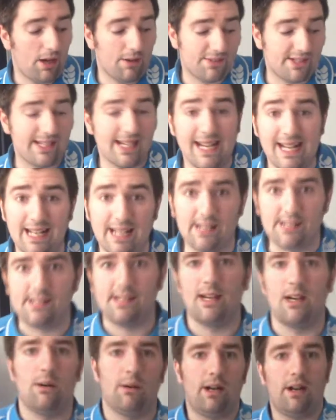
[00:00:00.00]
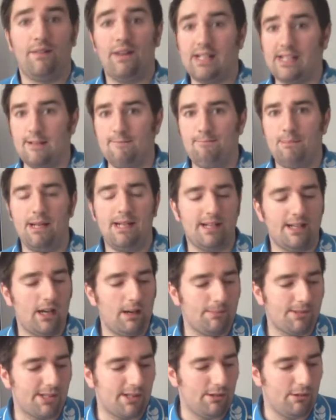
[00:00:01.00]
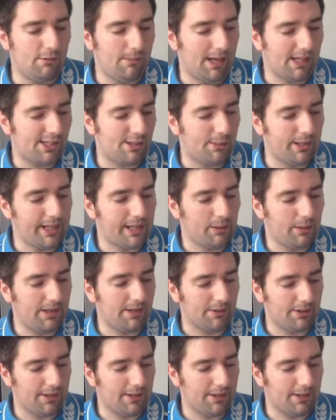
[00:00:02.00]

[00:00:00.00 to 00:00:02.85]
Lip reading: I've seen it sell, and I've actually bid it up to about 20 quid